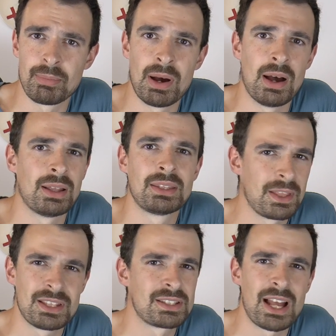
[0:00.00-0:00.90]
but
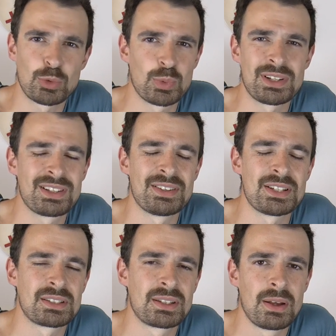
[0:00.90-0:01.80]
it's not worth the
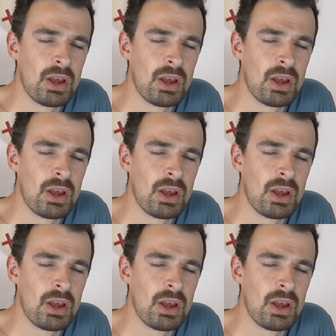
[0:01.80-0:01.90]
risk.